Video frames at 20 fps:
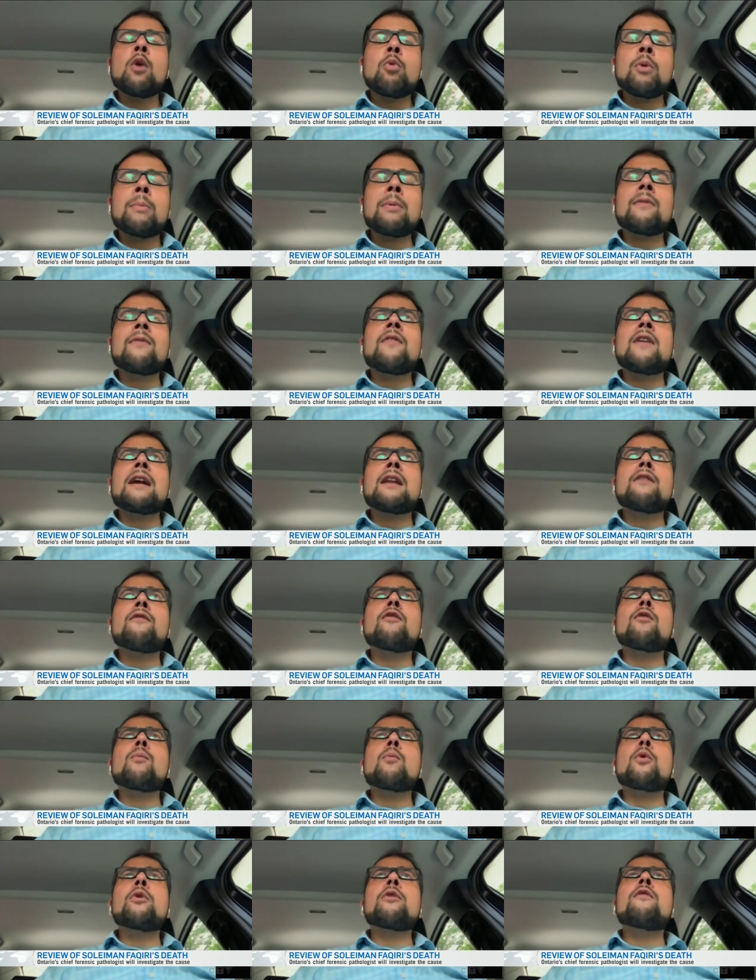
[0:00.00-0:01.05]
We've been fighting
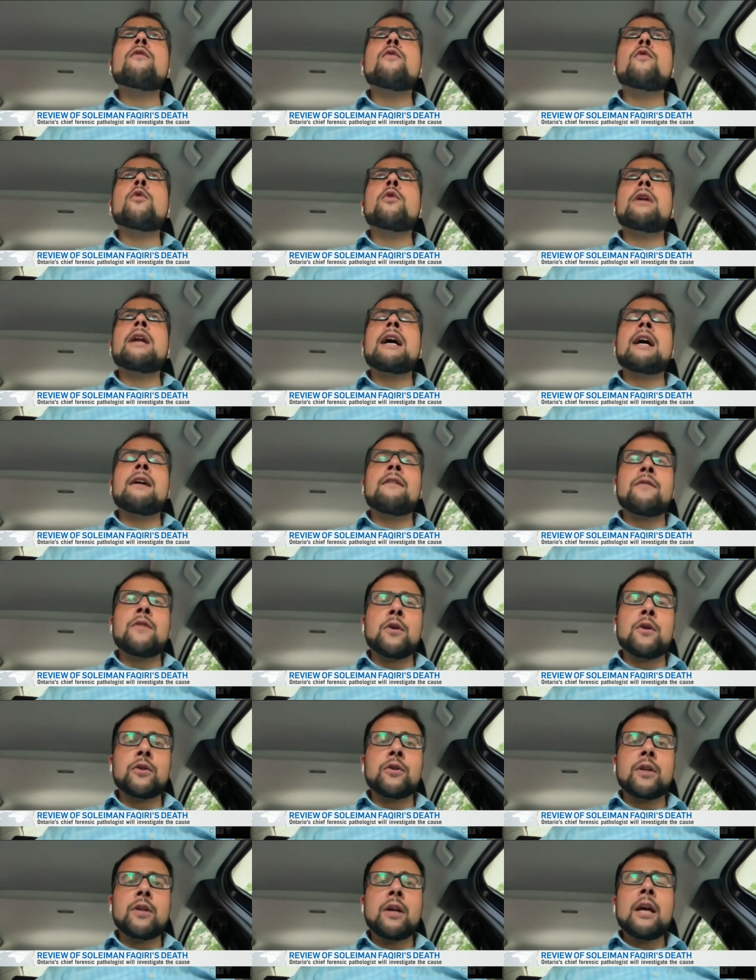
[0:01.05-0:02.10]
for more than four and a half
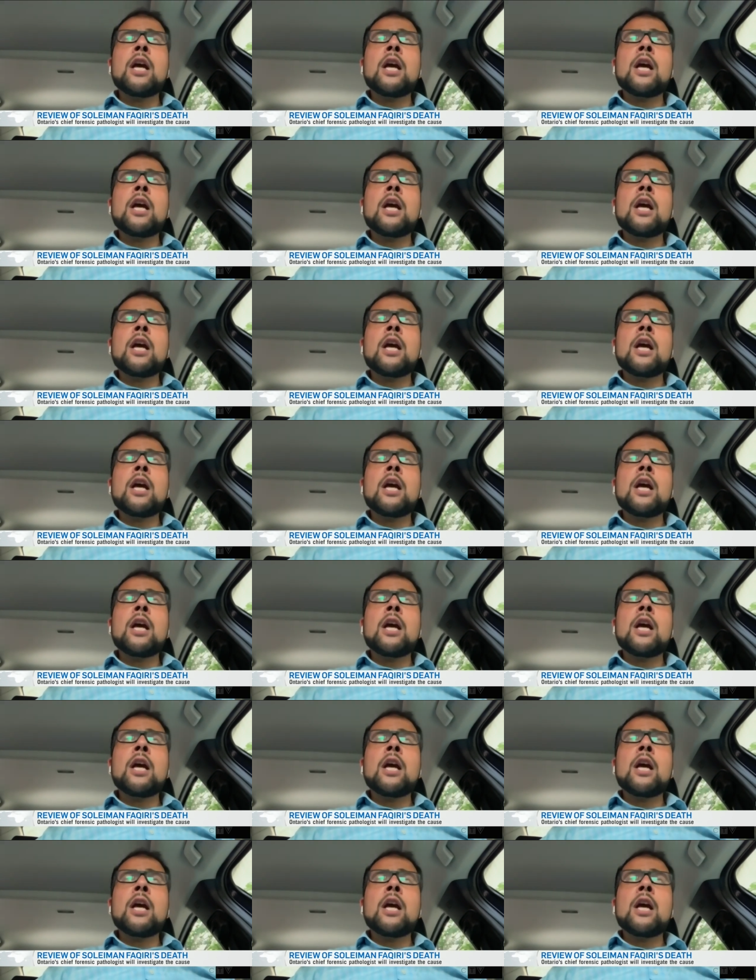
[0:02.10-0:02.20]
years.